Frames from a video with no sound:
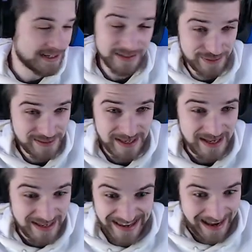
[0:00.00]
Just
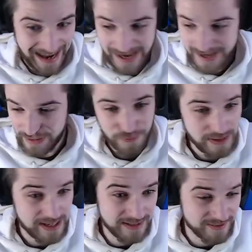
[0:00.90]

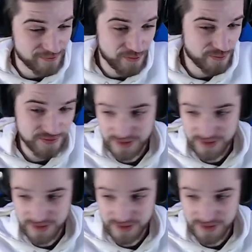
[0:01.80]
creating your own